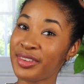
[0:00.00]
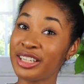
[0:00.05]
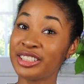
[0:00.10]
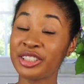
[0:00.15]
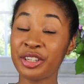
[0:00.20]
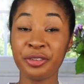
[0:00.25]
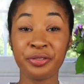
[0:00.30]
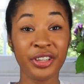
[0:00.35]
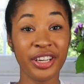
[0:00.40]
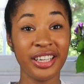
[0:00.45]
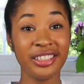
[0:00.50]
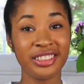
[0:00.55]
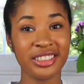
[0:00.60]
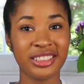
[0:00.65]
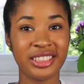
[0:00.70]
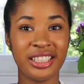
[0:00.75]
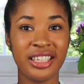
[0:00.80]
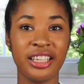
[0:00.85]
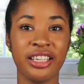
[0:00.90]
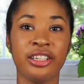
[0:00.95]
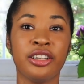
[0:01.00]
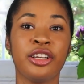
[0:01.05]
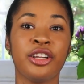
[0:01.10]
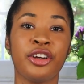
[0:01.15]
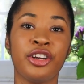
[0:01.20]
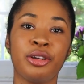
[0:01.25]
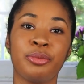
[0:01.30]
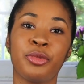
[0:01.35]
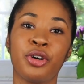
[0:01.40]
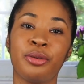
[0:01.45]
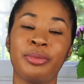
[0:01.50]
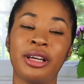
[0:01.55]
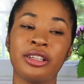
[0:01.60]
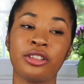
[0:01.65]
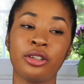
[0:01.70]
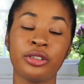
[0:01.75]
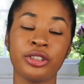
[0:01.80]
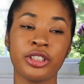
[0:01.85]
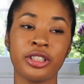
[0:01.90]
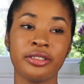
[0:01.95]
So if you're interested in learning more about those